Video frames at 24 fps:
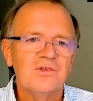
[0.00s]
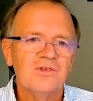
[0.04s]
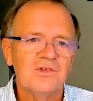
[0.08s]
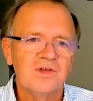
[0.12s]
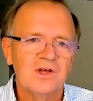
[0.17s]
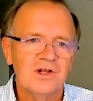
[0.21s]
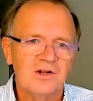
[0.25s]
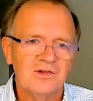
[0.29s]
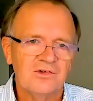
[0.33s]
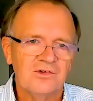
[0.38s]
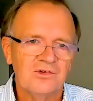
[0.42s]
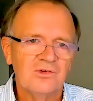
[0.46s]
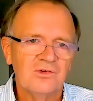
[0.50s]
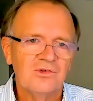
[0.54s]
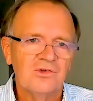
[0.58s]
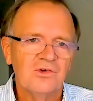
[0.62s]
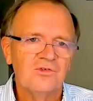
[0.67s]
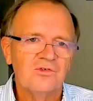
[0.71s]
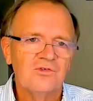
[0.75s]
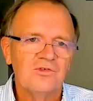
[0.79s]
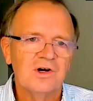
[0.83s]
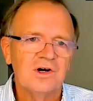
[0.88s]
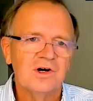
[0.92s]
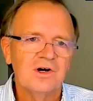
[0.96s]
Celsius so
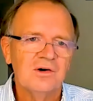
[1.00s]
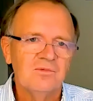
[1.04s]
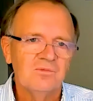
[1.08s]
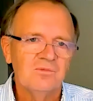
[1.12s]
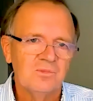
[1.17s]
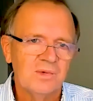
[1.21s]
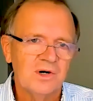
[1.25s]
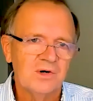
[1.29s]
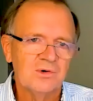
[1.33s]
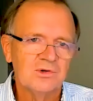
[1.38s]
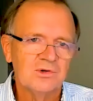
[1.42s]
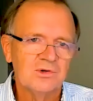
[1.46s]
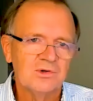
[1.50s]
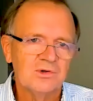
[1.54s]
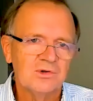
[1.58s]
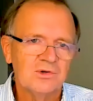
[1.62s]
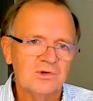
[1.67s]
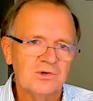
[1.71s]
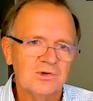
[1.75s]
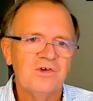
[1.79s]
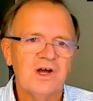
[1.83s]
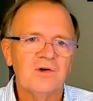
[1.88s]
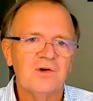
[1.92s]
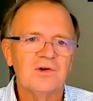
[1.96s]
far, about 2
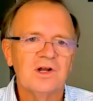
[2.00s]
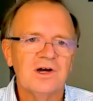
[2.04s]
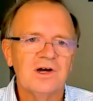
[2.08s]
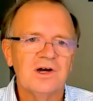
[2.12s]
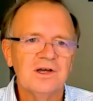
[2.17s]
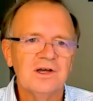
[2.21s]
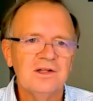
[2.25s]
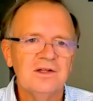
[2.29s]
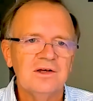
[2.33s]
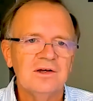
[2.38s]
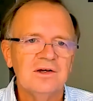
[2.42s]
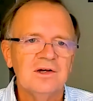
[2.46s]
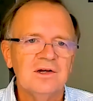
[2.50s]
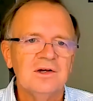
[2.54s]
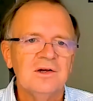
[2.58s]
Fahrenheit.